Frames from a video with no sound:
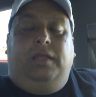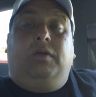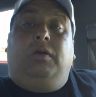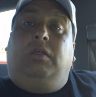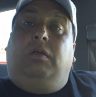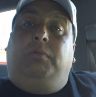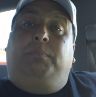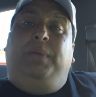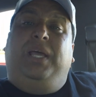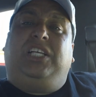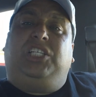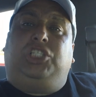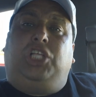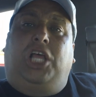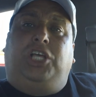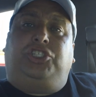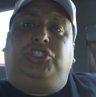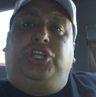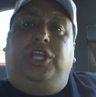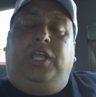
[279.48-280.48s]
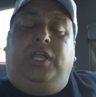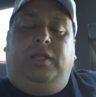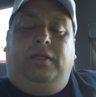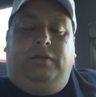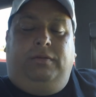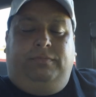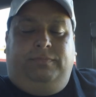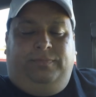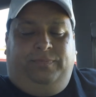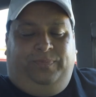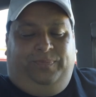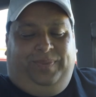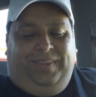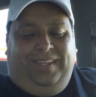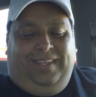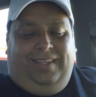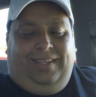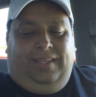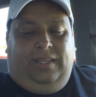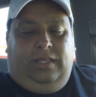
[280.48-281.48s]
Uh, a big slushy.
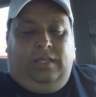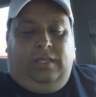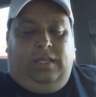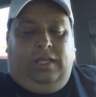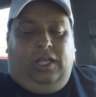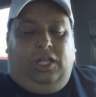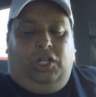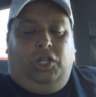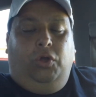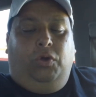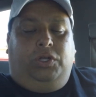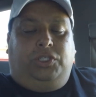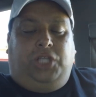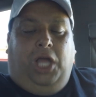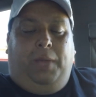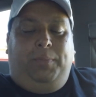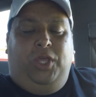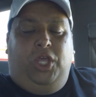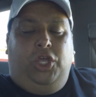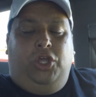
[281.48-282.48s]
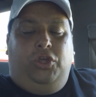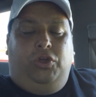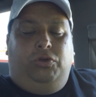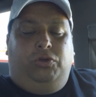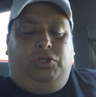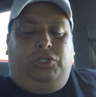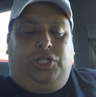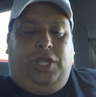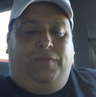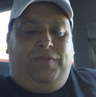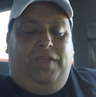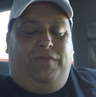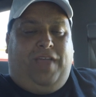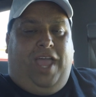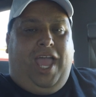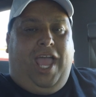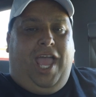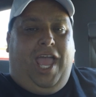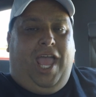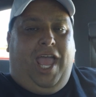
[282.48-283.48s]
Luke W. Chevy
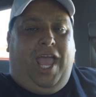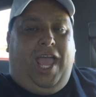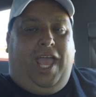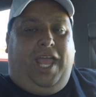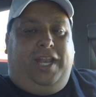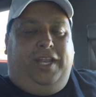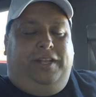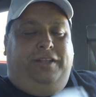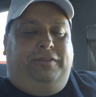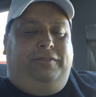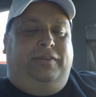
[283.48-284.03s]
Van.